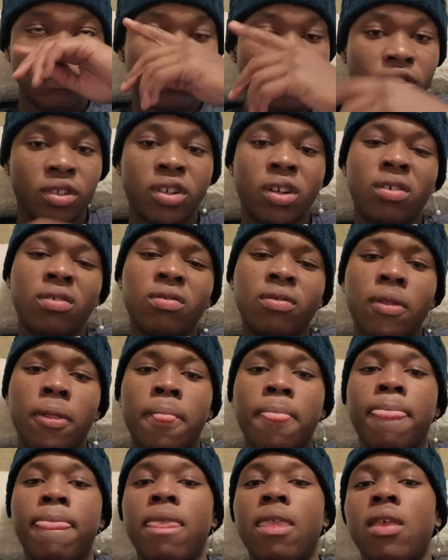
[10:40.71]
You know?
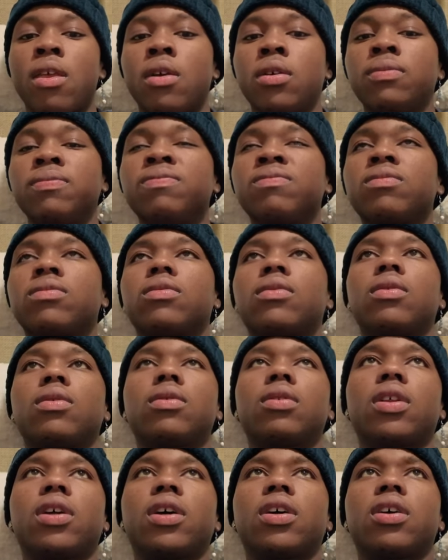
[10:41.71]

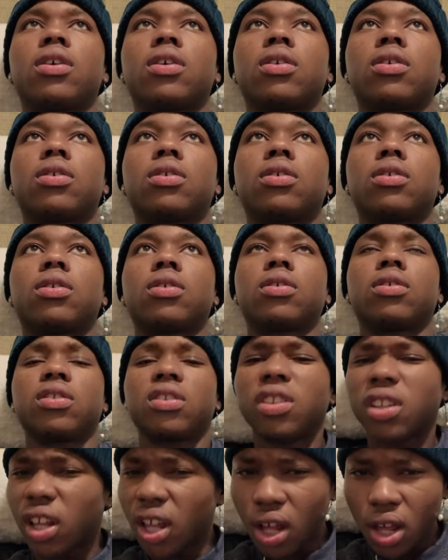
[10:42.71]
Like,
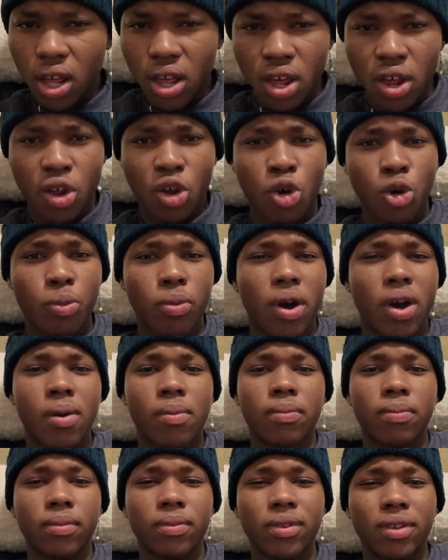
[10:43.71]
I hope
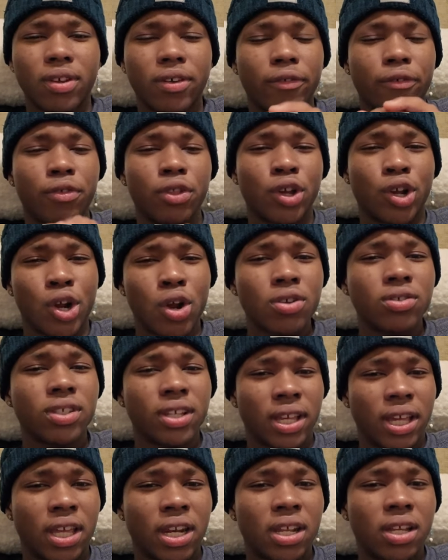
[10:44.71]
for the girls
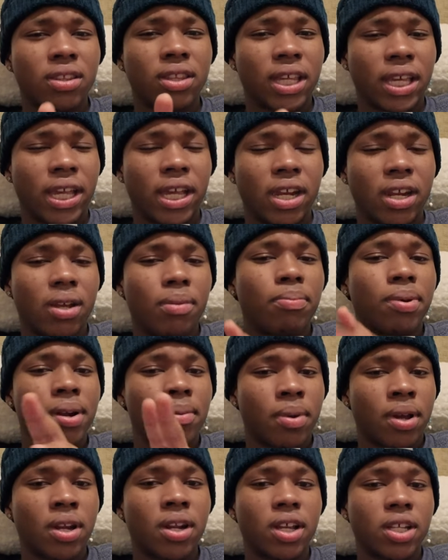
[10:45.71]
that get it, they get it, but
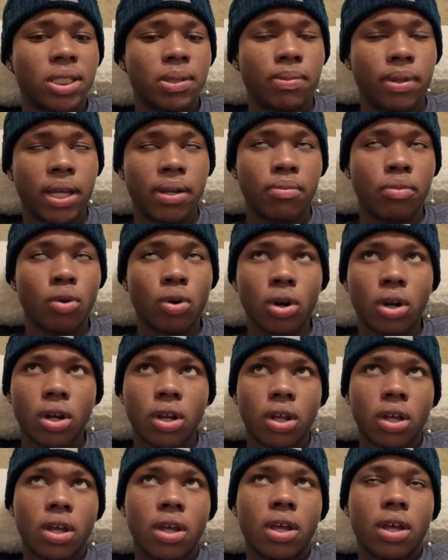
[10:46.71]
I'm gonna explain more.
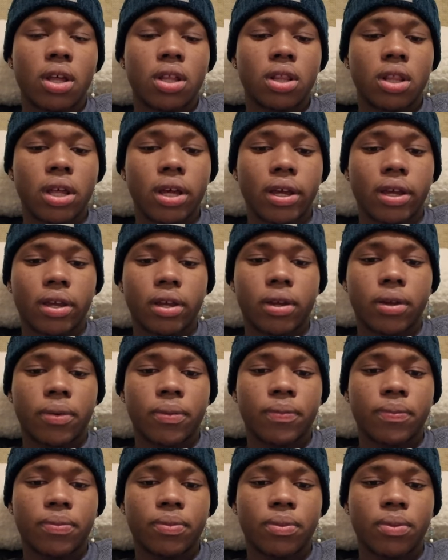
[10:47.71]
Like,
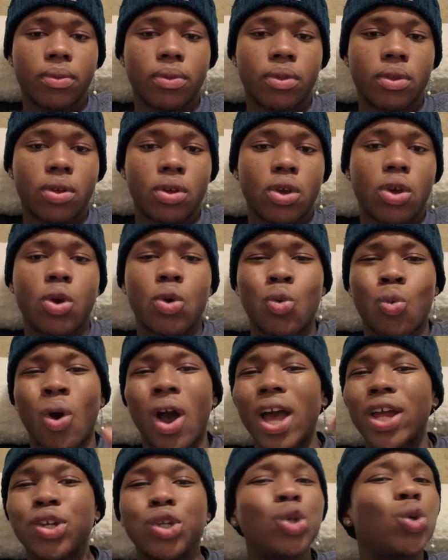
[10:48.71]

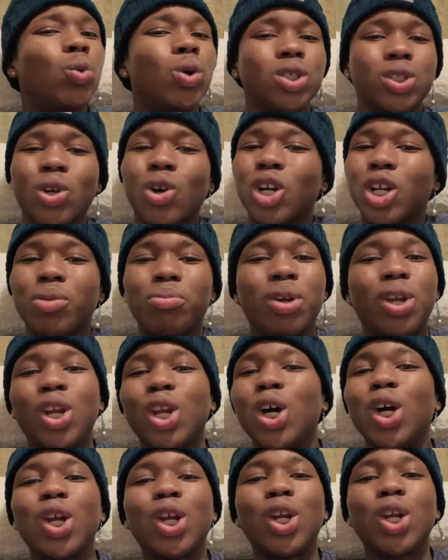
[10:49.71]
why do what's already been
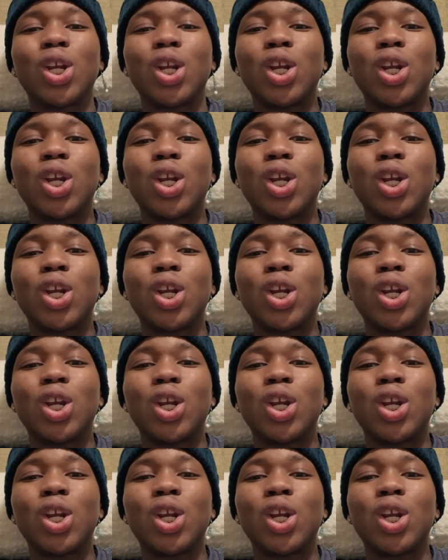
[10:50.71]
done?